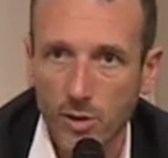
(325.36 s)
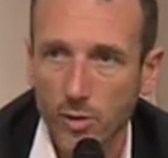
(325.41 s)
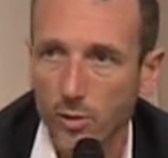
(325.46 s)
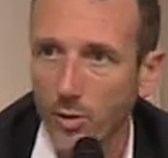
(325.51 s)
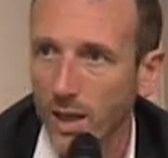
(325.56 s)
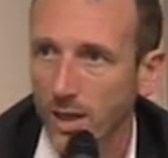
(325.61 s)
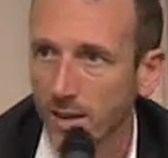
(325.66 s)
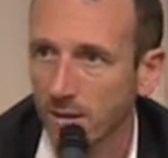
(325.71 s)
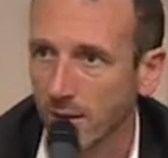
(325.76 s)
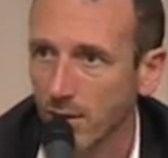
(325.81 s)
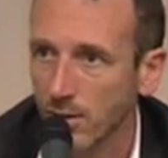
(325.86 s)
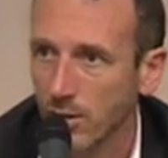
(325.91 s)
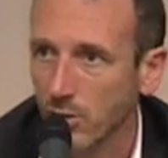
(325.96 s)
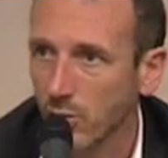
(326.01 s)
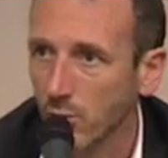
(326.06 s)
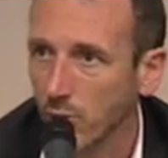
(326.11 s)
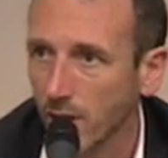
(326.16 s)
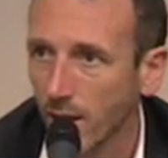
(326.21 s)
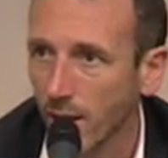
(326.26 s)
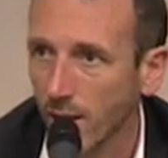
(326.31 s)
US and the
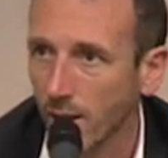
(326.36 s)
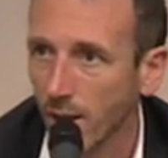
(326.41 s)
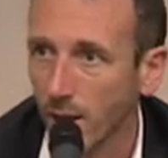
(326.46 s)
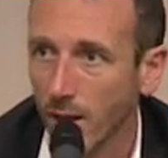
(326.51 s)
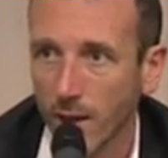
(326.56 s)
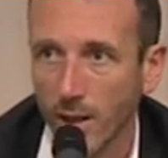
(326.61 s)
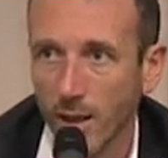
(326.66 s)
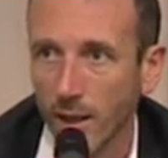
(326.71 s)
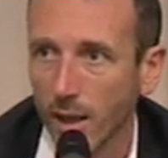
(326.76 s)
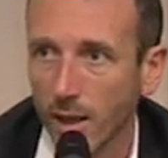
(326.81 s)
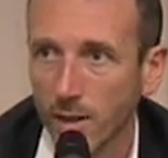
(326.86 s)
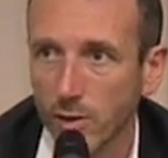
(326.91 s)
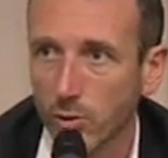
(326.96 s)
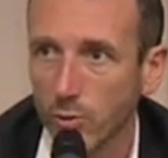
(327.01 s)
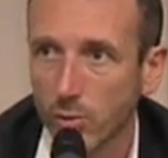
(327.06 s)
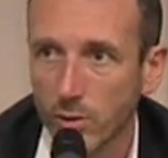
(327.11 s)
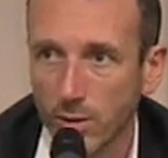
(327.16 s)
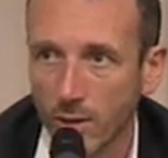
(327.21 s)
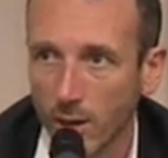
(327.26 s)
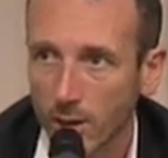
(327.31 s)
UK. And you
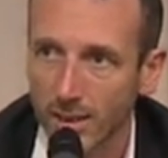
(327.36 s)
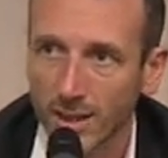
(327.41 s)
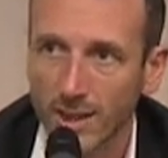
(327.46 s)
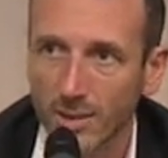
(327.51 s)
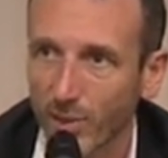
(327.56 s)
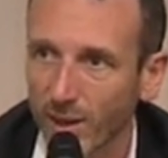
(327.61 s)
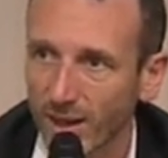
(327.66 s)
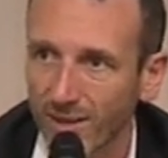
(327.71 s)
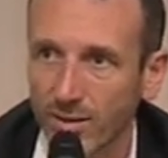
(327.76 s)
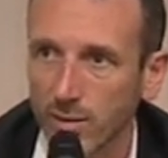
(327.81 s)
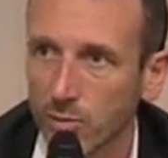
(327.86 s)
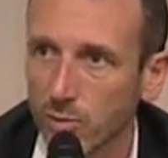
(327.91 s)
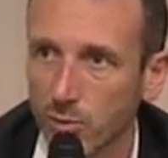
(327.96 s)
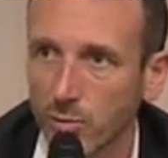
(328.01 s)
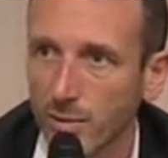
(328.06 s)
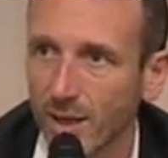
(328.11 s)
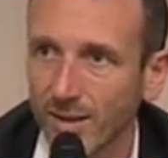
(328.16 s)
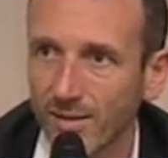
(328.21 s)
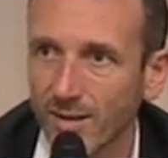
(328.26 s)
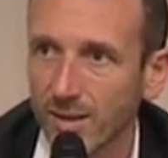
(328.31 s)
would not expect them to
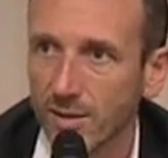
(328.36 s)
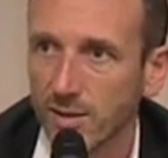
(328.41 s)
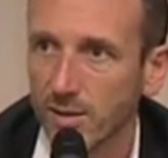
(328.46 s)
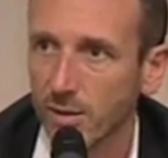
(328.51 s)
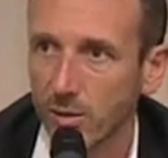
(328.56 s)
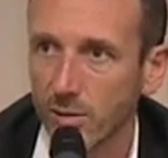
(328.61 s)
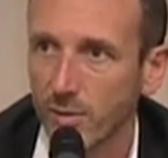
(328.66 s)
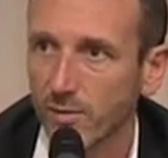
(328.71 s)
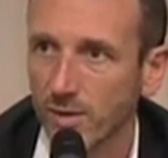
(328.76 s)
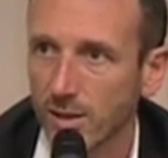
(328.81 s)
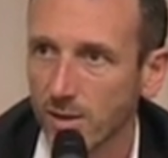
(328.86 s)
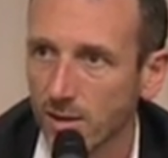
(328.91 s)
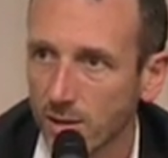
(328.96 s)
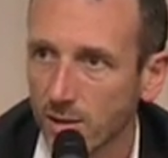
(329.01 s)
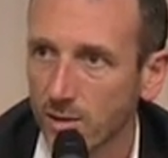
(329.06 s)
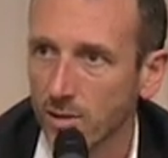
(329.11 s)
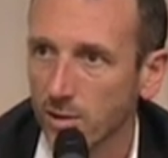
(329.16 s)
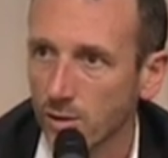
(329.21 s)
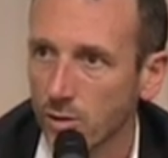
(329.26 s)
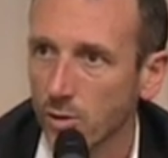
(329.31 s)
make these sort of
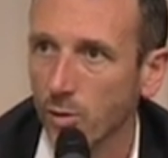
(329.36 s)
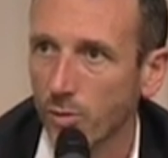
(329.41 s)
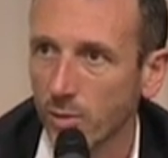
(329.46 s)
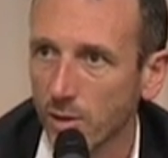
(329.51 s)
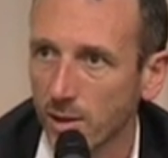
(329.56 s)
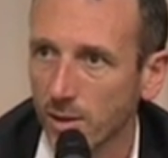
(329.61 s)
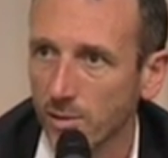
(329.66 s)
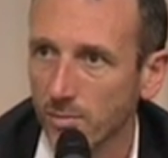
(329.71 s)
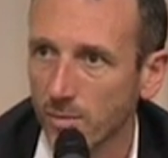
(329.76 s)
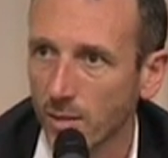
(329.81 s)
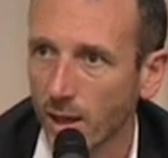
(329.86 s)
decisions normally.